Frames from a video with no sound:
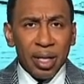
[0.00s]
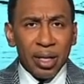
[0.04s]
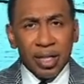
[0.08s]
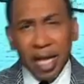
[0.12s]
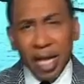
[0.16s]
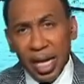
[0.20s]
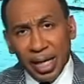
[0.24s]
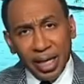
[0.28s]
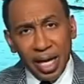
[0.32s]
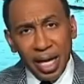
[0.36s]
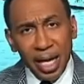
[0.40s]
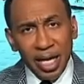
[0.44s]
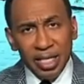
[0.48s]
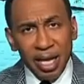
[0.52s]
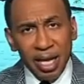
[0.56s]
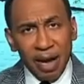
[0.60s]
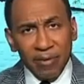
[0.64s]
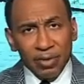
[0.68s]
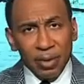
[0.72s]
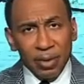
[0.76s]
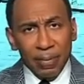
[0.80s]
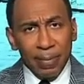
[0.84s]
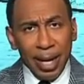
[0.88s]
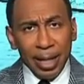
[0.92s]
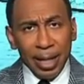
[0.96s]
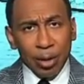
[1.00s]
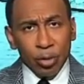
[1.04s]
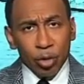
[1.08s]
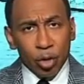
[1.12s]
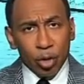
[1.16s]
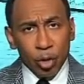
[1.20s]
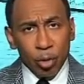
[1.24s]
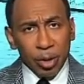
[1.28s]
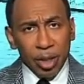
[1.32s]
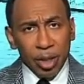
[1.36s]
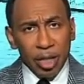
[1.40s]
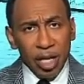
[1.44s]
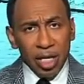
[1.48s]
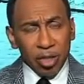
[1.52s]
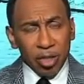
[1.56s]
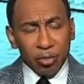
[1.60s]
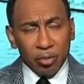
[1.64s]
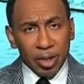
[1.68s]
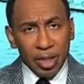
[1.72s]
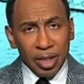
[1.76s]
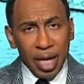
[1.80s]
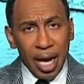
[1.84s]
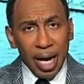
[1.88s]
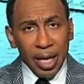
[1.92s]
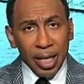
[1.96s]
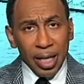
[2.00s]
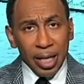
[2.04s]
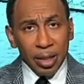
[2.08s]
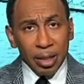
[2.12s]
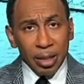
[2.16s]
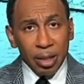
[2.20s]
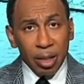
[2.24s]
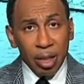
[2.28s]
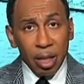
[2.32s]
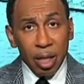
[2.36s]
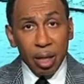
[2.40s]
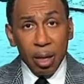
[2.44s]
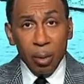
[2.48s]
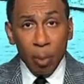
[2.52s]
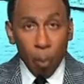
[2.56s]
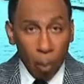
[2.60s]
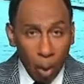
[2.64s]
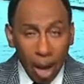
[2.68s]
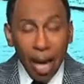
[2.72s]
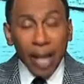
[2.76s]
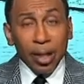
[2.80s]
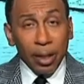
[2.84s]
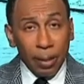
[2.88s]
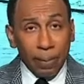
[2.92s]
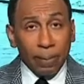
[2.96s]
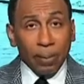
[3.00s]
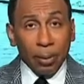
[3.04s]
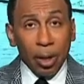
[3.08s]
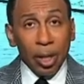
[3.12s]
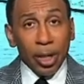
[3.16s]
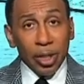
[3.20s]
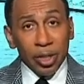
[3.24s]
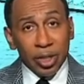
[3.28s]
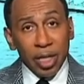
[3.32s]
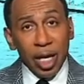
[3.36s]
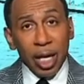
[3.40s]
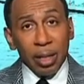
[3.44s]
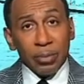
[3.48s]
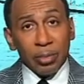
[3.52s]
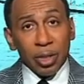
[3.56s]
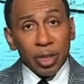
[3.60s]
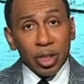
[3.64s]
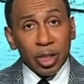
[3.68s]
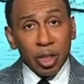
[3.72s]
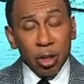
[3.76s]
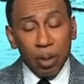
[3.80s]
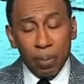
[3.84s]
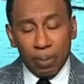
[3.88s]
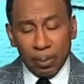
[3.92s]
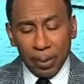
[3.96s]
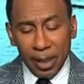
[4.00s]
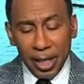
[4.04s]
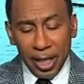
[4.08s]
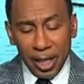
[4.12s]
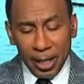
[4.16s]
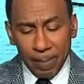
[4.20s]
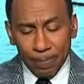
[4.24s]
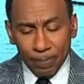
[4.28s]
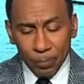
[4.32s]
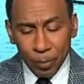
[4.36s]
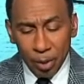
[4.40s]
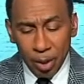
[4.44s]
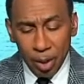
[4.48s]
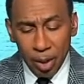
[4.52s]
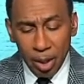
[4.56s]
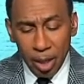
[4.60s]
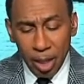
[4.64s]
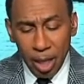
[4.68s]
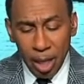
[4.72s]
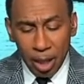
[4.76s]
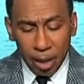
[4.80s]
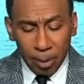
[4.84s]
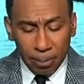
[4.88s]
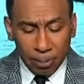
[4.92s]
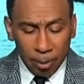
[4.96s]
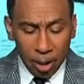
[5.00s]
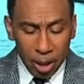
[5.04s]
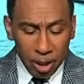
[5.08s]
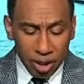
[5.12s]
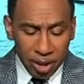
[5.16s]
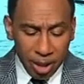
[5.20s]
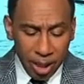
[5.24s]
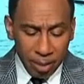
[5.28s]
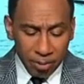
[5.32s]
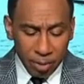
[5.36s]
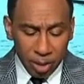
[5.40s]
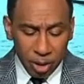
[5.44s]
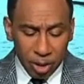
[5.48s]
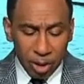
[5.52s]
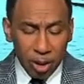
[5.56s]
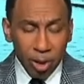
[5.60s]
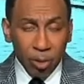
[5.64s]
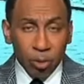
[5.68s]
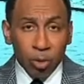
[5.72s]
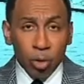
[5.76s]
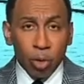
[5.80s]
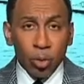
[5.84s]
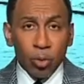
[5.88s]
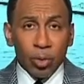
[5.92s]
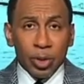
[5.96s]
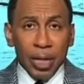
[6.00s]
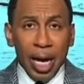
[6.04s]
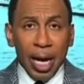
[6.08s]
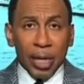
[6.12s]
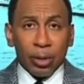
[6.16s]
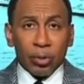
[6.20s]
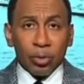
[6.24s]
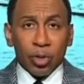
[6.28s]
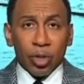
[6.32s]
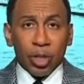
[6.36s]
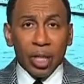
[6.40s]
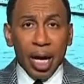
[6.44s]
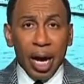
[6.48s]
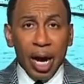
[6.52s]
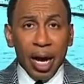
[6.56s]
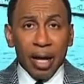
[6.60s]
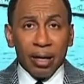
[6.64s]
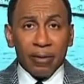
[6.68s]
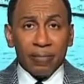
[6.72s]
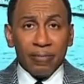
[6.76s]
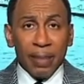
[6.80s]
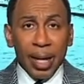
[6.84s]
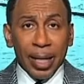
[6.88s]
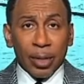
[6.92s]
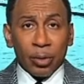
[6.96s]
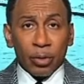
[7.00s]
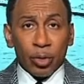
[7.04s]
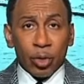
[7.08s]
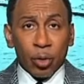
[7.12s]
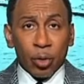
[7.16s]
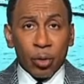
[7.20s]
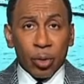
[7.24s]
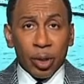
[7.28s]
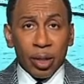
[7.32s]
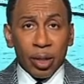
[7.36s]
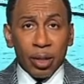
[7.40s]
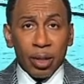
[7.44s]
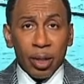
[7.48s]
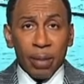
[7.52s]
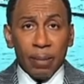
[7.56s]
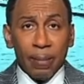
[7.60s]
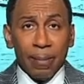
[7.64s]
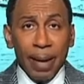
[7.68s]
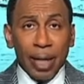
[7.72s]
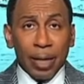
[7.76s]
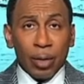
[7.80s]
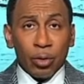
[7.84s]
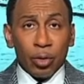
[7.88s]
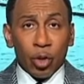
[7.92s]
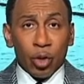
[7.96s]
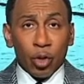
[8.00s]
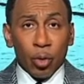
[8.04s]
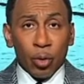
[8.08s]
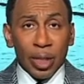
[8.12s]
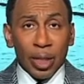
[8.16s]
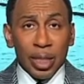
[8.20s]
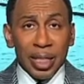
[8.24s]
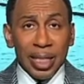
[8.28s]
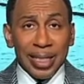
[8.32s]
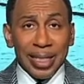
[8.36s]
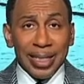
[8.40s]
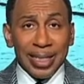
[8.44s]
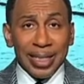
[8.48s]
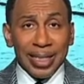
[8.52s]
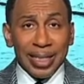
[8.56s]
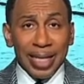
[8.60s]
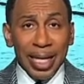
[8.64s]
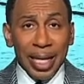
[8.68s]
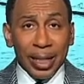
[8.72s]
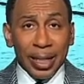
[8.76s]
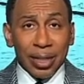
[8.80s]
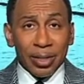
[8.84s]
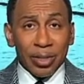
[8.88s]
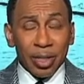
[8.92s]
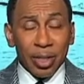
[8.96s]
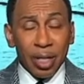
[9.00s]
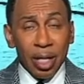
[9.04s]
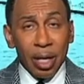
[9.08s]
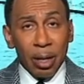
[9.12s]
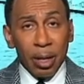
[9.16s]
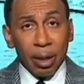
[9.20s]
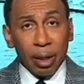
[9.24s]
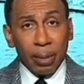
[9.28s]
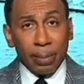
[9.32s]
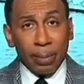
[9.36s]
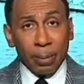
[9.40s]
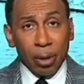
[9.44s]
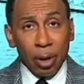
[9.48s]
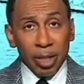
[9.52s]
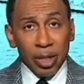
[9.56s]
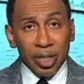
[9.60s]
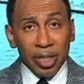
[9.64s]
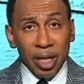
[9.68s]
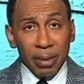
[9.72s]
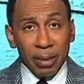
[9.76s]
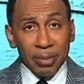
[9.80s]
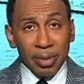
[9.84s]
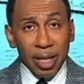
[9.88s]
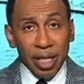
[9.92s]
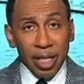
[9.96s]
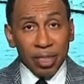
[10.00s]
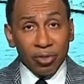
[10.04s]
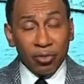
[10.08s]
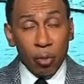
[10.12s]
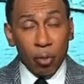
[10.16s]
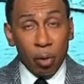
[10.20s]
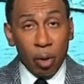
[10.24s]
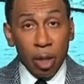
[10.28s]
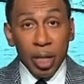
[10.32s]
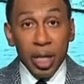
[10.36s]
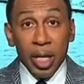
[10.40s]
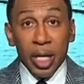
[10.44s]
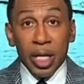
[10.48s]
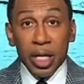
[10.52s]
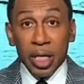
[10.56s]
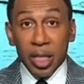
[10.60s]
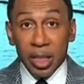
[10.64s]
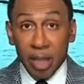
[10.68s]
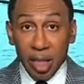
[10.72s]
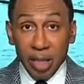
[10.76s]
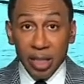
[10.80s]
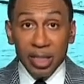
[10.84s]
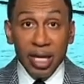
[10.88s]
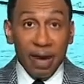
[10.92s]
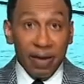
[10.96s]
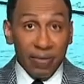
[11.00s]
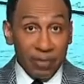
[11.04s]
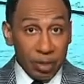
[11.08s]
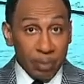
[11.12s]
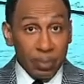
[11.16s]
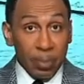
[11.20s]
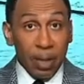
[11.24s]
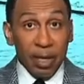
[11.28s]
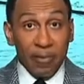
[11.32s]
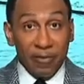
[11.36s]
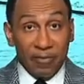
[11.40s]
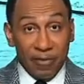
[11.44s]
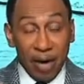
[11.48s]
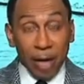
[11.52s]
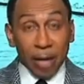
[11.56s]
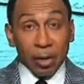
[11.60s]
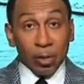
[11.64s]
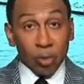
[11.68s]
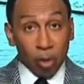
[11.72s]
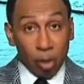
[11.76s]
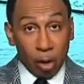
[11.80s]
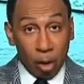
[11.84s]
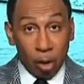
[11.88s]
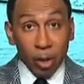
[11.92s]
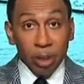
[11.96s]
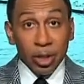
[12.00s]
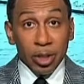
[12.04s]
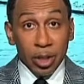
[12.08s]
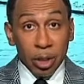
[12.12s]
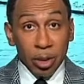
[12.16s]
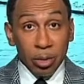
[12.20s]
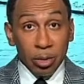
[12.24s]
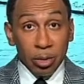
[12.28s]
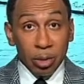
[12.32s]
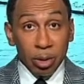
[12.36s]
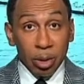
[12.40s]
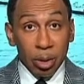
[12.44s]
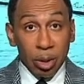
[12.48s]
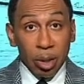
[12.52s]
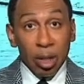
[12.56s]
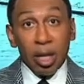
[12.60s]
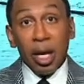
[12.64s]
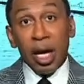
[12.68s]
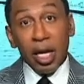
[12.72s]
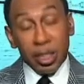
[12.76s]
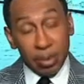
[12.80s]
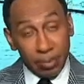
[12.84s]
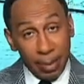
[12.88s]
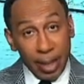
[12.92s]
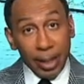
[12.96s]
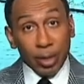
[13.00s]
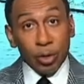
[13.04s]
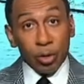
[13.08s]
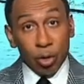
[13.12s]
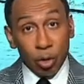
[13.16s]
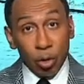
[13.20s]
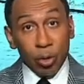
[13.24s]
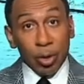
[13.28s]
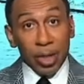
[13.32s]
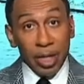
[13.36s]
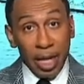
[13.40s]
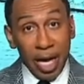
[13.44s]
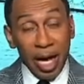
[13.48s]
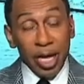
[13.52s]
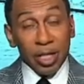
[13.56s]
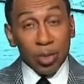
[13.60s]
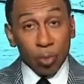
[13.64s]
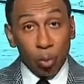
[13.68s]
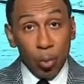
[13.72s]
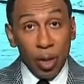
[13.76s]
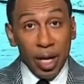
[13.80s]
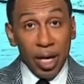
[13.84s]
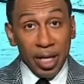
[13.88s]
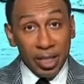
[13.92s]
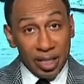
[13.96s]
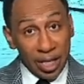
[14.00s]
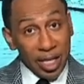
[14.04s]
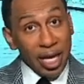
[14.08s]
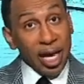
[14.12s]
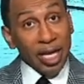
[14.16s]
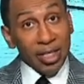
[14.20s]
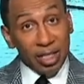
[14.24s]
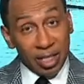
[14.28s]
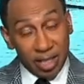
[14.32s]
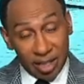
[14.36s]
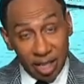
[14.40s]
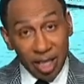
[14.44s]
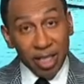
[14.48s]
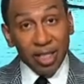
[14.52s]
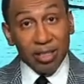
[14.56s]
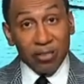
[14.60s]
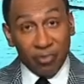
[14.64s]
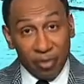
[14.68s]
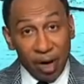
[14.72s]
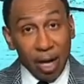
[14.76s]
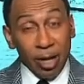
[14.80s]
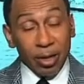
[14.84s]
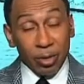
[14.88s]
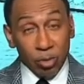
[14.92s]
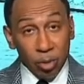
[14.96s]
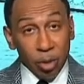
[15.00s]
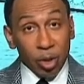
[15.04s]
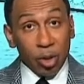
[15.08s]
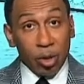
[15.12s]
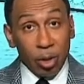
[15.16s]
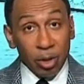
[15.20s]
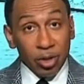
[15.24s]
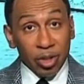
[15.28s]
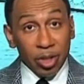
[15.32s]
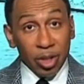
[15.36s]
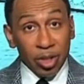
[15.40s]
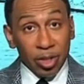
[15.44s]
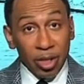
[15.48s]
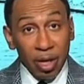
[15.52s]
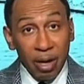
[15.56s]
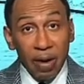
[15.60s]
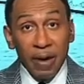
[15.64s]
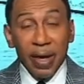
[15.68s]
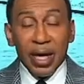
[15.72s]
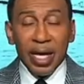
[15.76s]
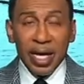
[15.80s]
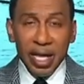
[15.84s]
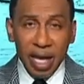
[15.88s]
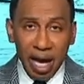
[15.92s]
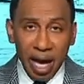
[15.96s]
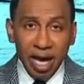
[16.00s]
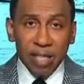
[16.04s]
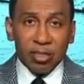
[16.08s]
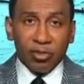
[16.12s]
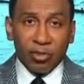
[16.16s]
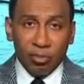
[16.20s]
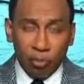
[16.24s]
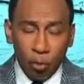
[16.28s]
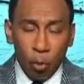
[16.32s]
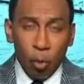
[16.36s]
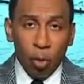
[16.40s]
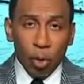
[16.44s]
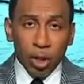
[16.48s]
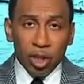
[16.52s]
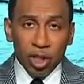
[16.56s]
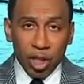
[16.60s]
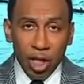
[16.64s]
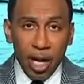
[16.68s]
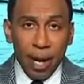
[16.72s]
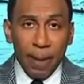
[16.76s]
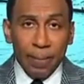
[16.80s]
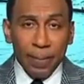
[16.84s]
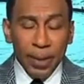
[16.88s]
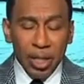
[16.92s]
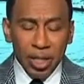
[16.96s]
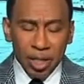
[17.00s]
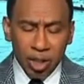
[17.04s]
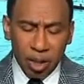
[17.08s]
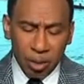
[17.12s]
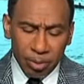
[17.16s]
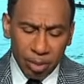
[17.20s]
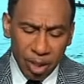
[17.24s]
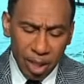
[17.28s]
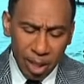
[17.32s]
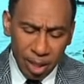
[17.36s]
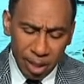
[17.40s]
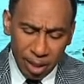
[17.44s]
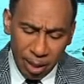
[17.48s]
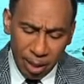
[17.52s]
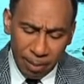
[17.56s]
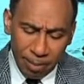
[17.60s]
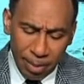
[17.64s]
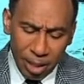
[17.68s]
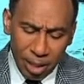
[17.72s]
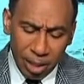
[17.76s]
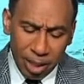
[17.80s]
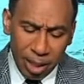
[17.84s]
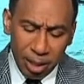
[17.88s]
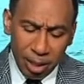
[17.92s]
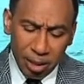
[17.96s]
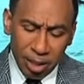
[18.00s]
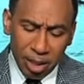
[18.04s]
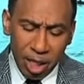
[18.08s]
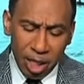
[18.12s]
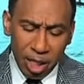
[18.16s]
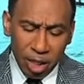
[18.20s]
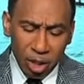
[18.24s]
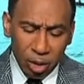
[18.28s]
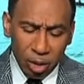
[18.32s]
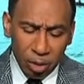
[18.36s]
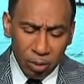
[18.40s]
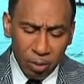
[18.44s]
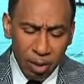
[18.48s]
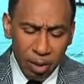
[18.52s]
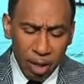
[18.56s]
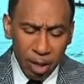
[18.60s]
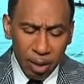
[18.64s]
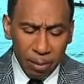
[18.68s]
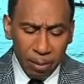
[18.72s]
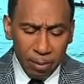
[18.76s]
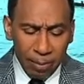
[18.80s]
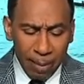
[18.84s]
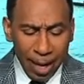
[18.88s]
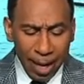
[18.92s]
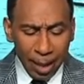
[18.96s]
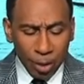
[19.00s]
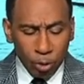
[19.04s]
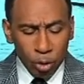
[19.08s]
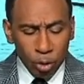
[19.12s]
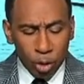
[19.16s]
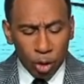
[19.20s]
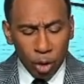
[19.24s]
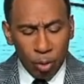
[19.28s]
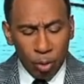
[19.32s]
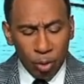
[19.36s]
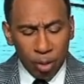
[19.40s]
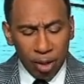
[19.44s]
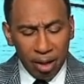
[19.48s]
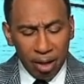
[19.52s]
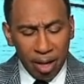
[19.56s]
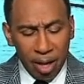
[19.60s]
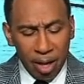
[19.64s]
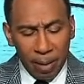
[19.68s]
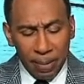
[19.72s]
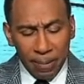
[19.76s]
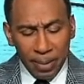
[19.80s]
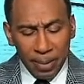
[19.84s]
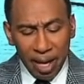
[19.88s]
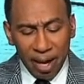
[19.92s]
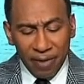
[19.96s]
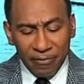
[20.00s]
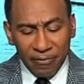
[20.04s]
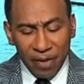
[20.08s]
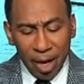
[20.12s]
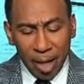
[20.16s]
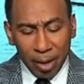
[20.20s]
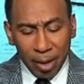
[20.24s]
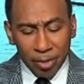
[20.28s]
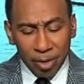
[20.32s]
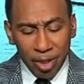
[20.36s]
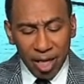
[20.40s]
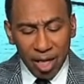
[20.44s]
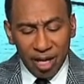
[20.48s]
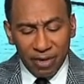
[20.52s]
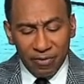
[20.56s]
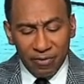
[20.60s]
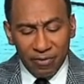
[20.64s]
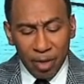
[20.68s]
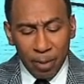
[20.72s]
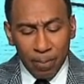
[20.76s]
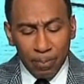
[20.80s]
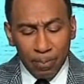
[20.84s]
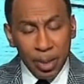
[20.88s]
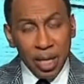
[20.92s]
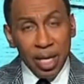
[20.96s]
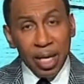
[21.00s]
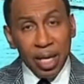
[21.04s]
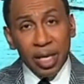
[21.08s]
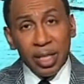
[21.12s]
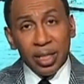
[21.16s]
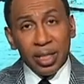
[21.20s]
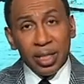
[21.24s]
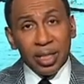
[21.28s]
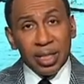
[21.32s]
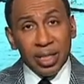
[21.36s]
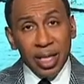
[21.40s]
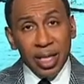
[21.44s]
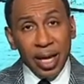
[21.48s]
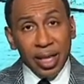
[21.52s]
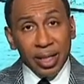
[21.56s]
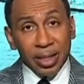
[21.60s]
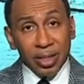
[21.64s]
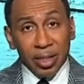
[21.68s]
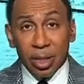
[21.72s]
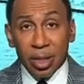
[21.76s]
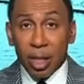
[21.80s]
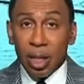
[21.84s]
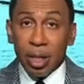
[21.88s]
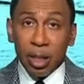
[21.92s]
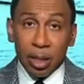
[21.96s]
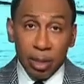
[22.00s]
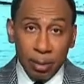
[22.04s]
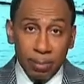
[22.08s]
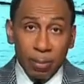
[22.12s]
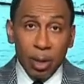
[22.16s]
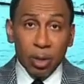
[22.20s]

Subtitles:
decades after Michael Jordan has retired, while LeBron James is still playing. And LeBron James is still 2 titles shy of Michael Jordan. Michael Jordan is 6. LeBron James has 4. He does have as many finals losses as Michael Jordan has wins. He has 6 finals losses. He has 4 championships. Let me continue. Michael Jordan, NBA Finals MVP, 6th, the